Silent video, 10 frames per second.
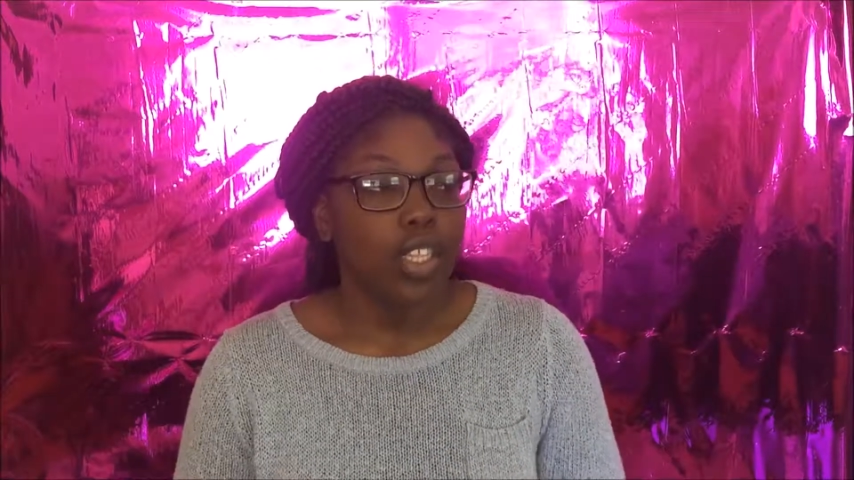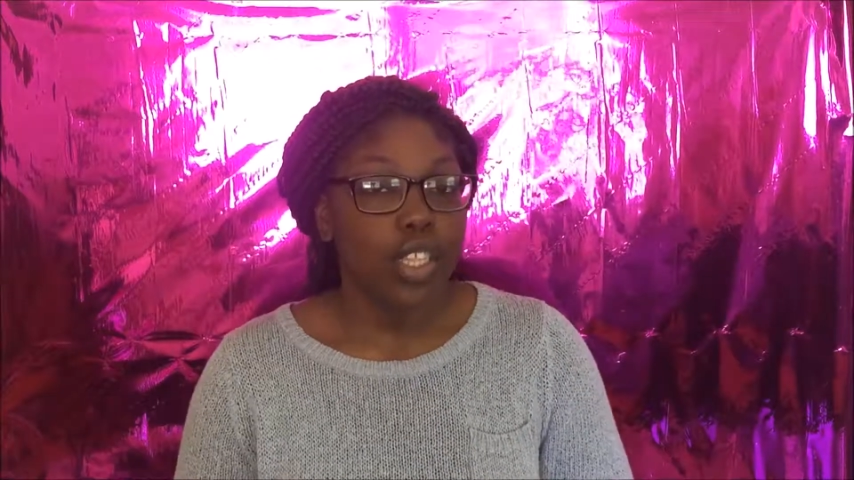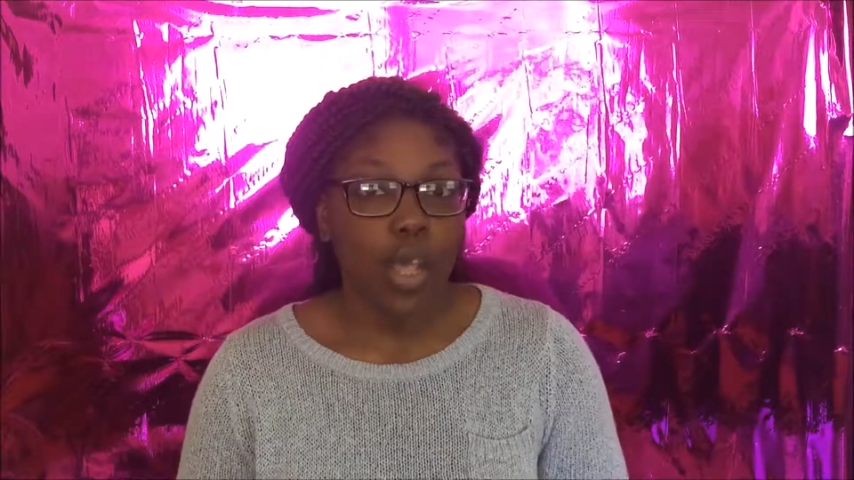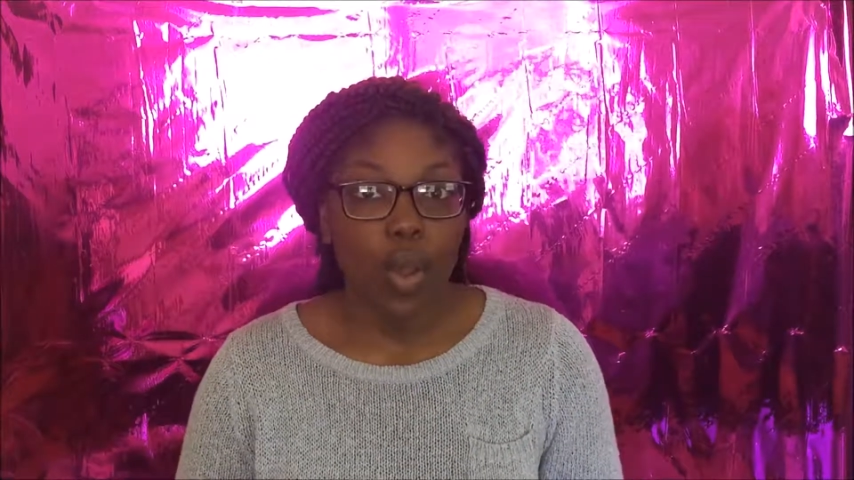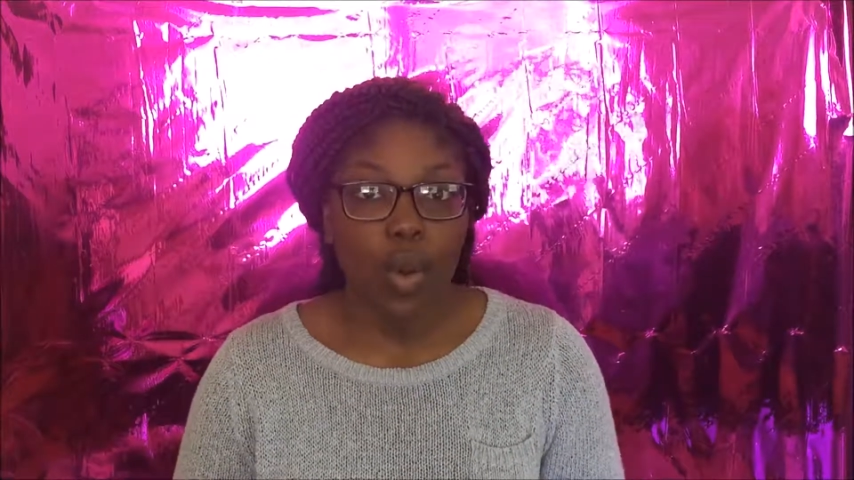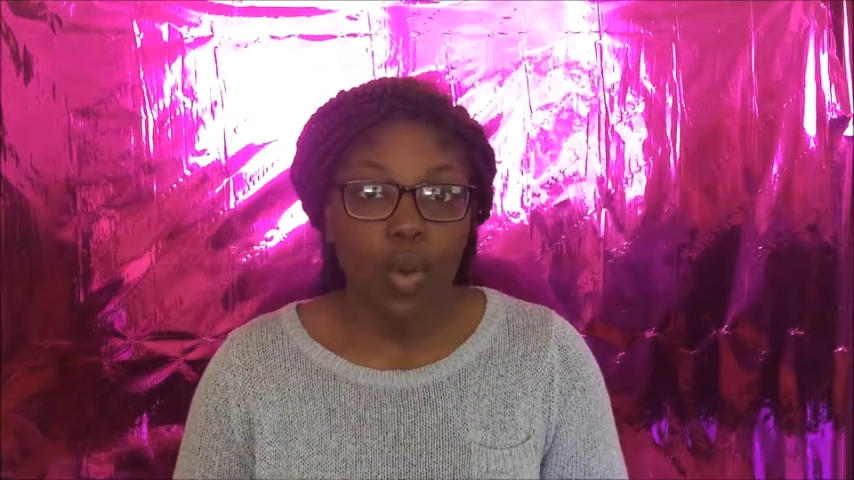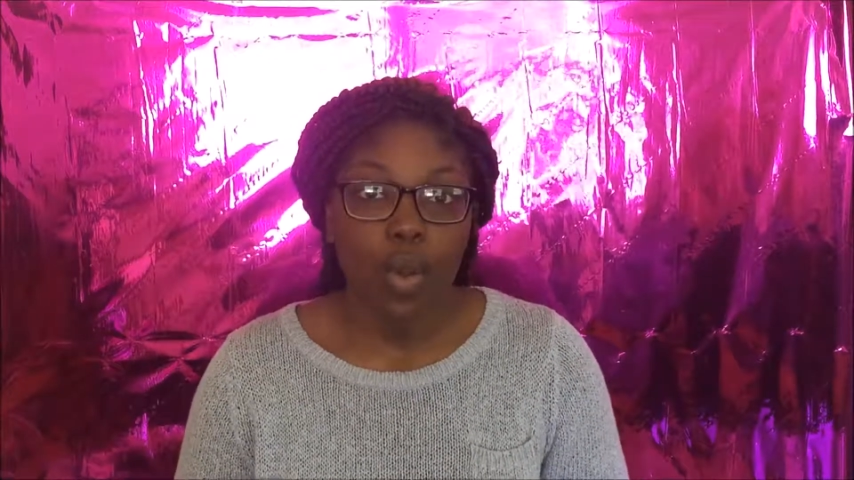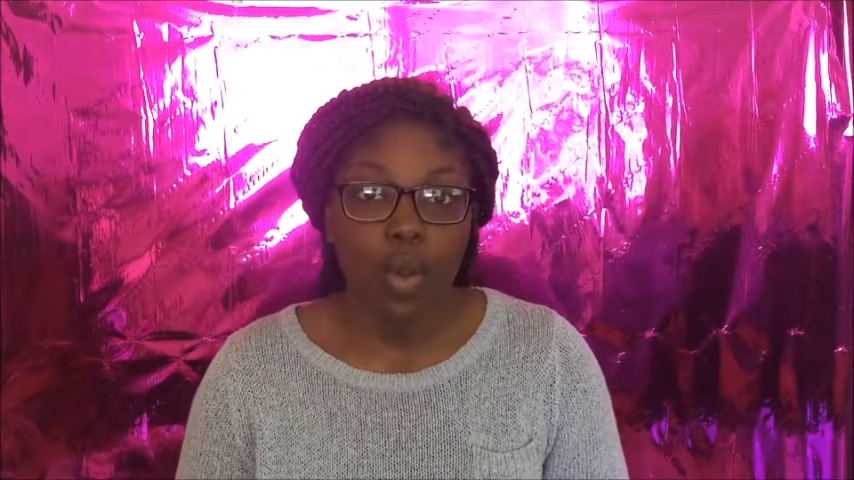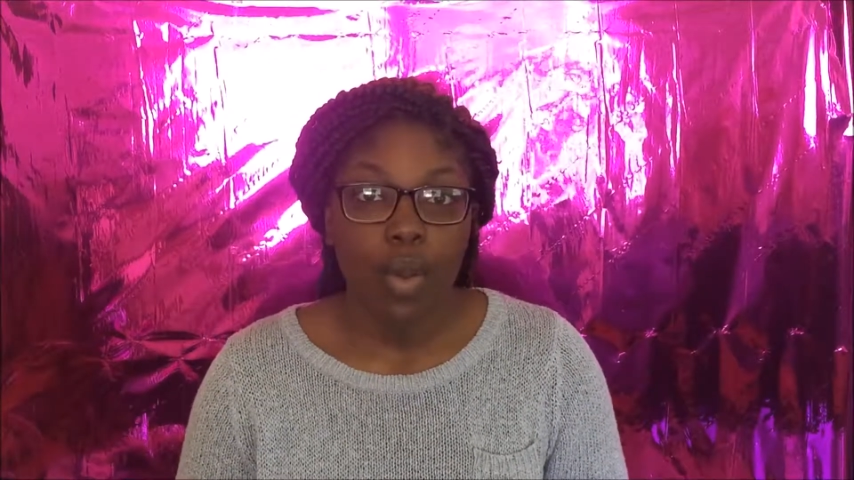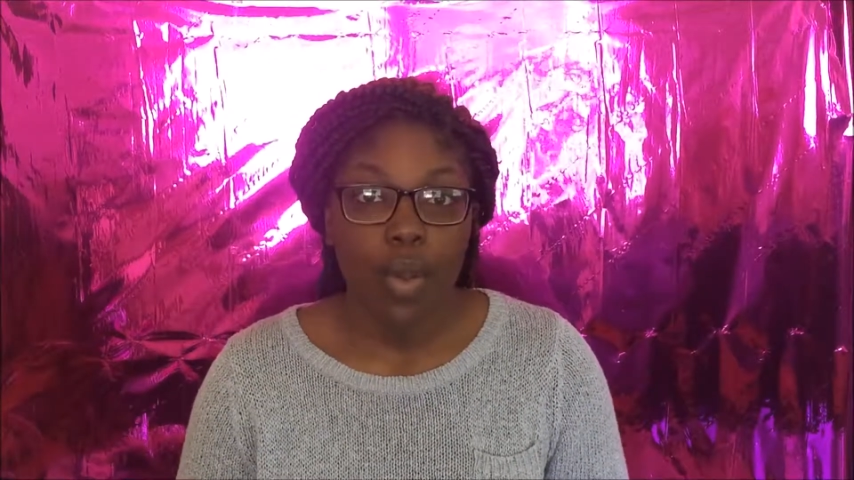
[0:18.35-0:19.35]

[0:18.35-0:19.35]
So,